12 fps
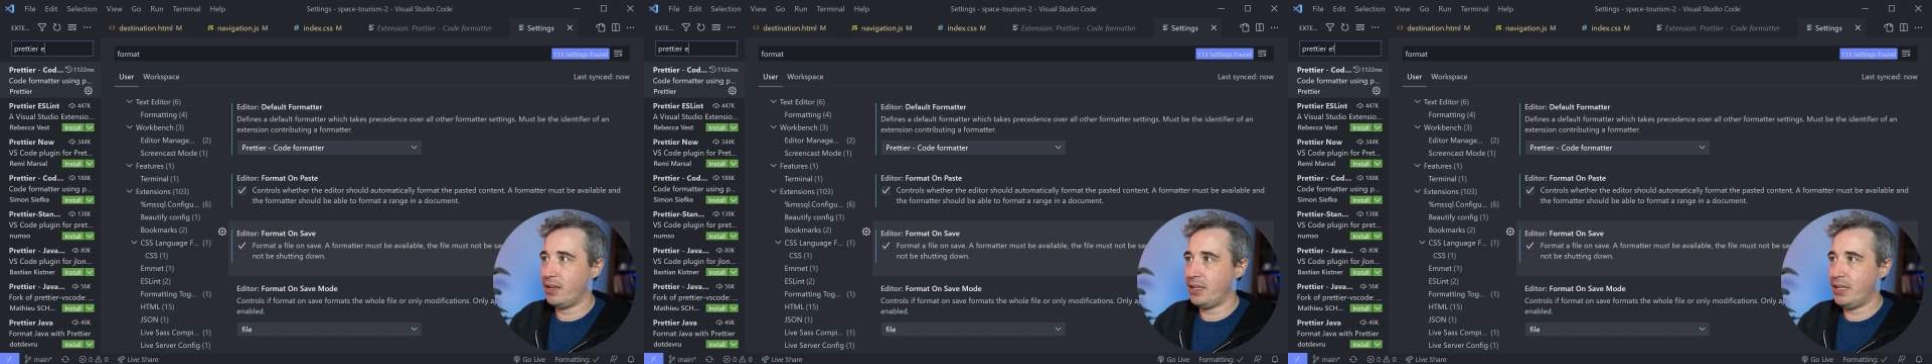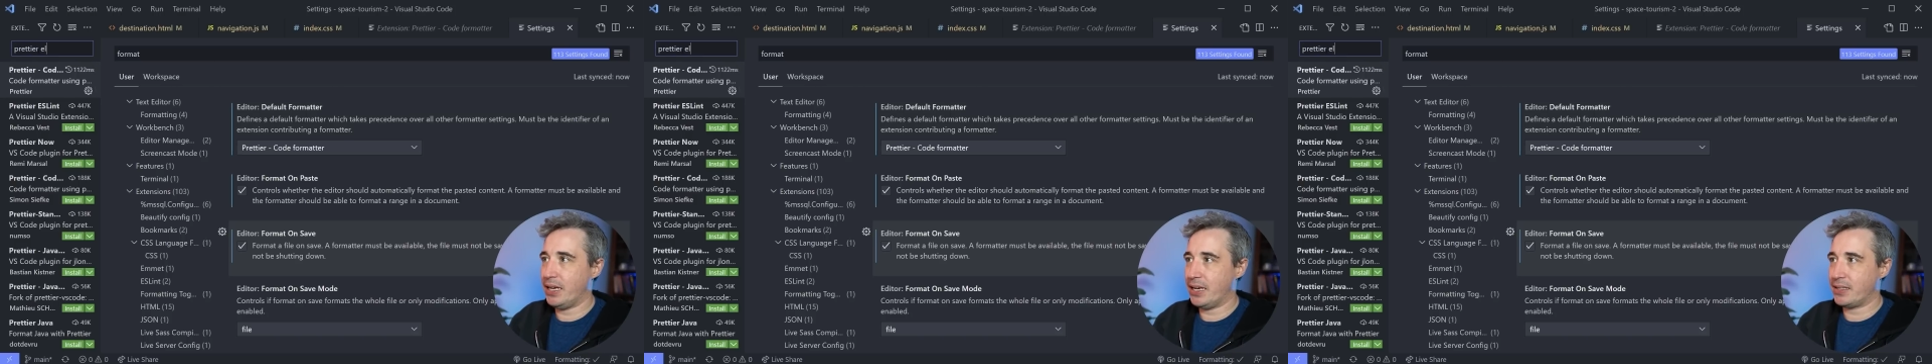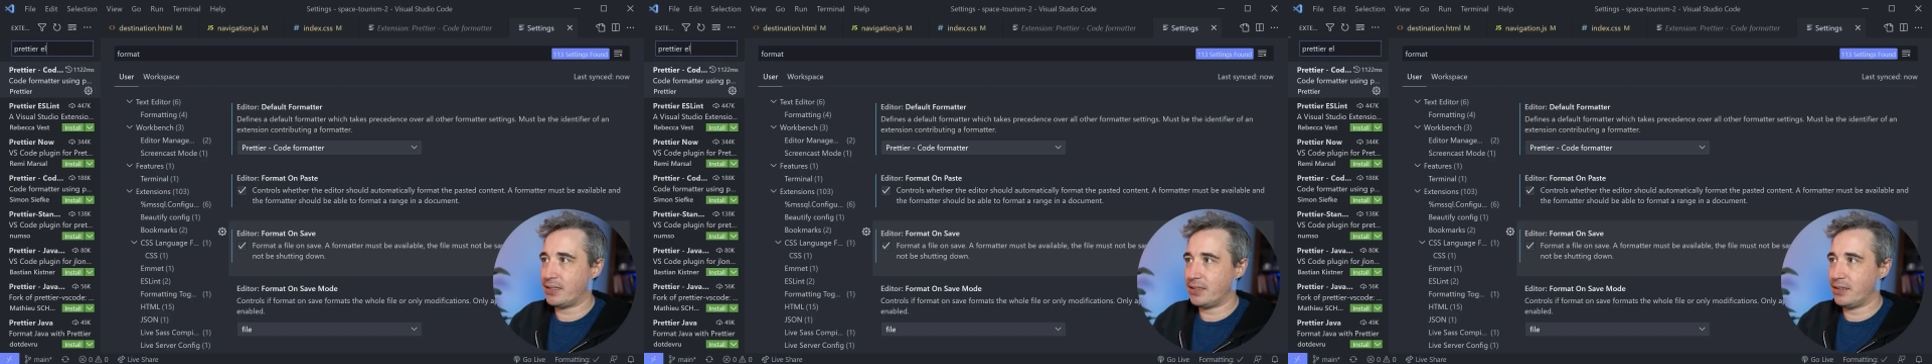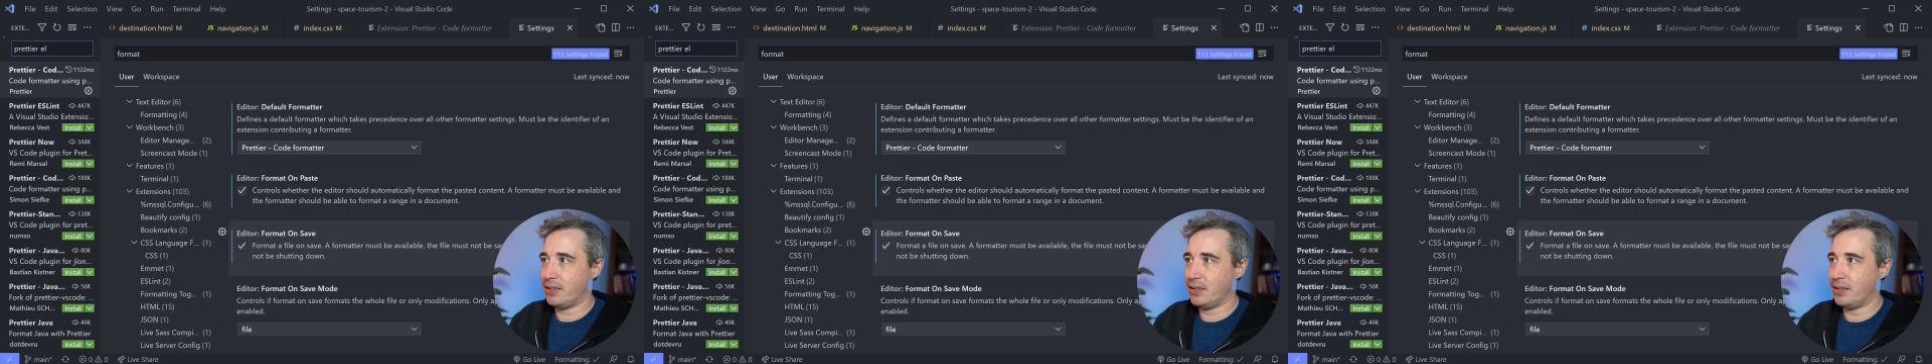
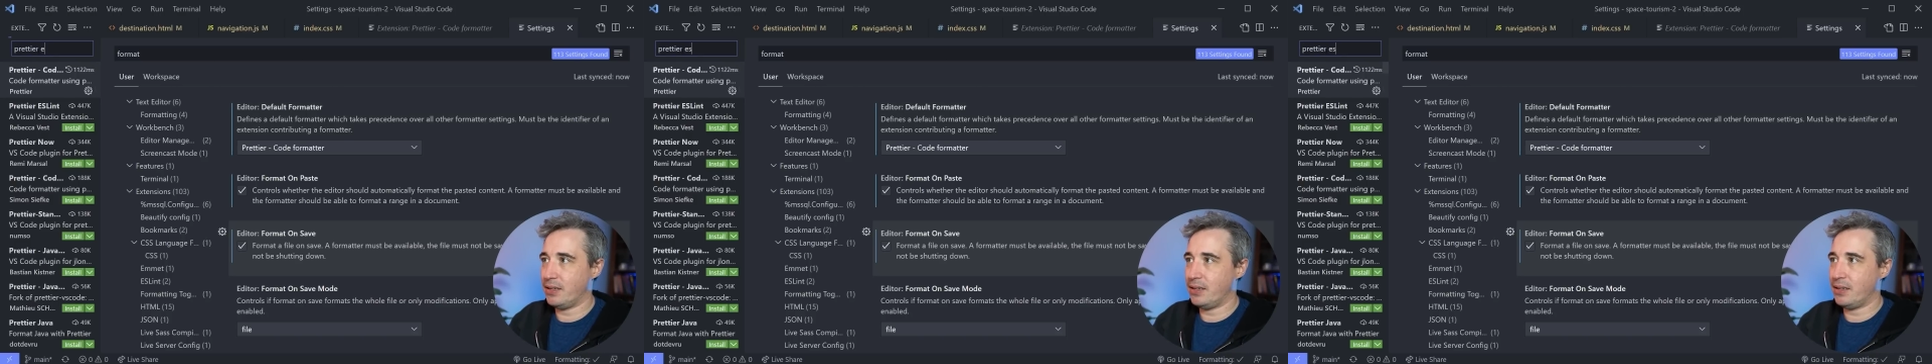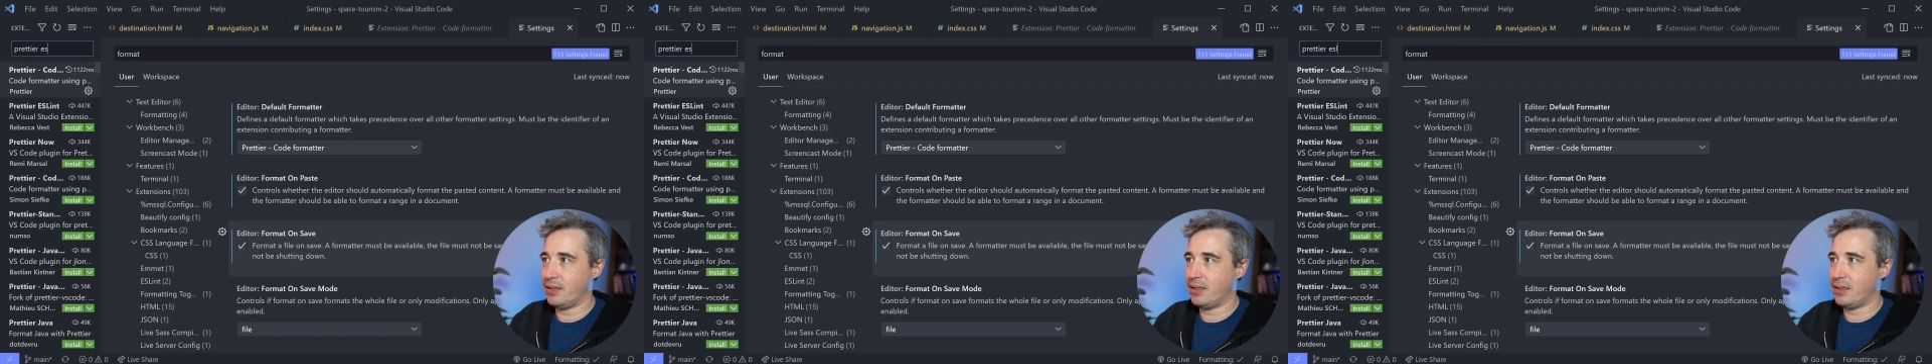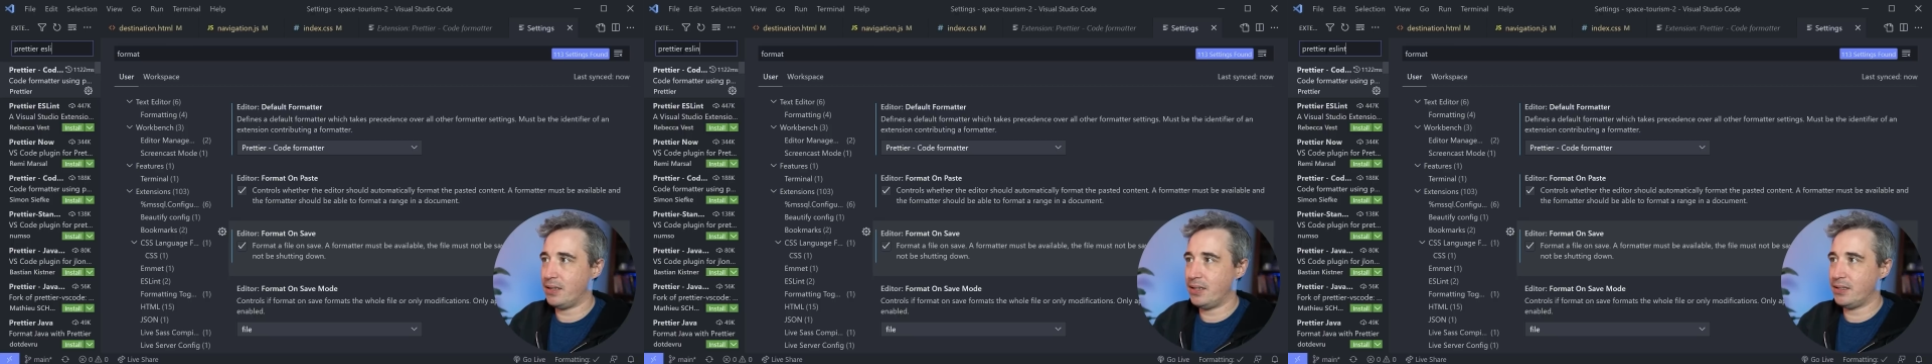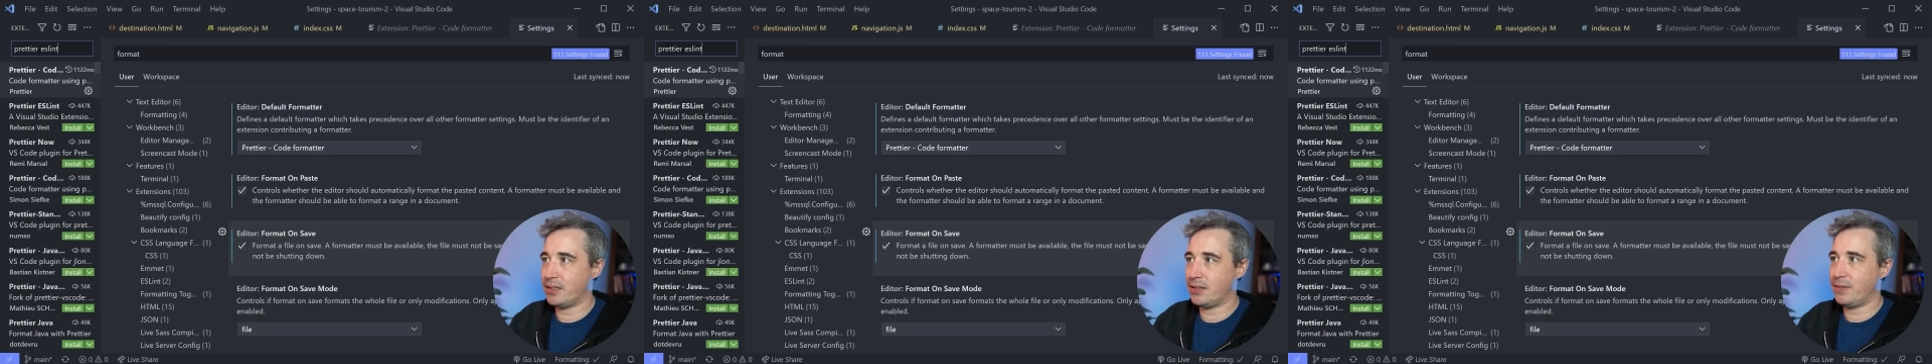
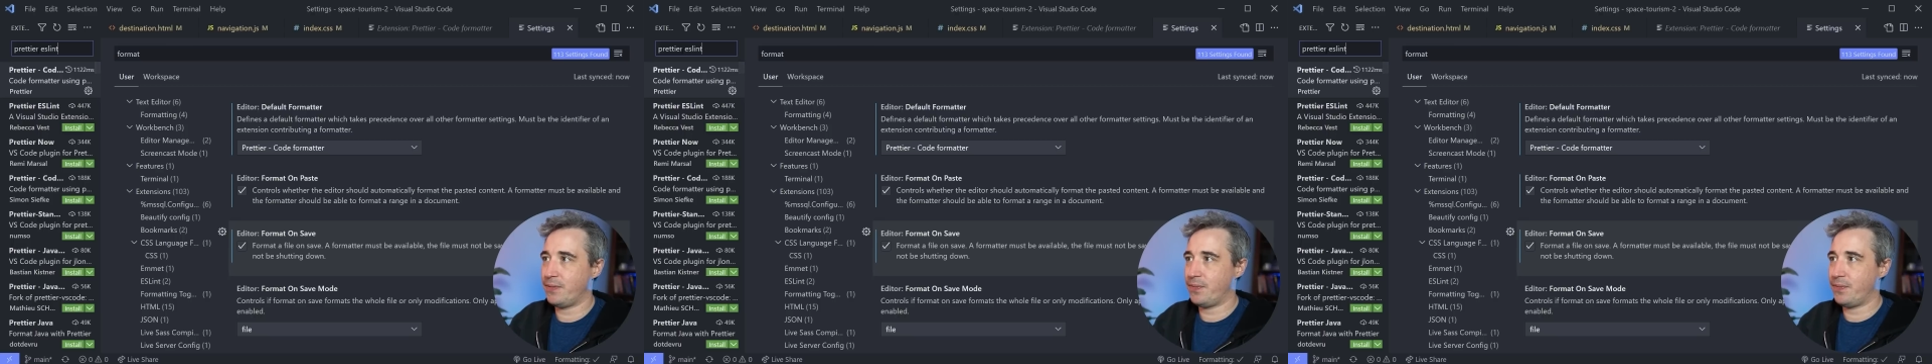ESLint,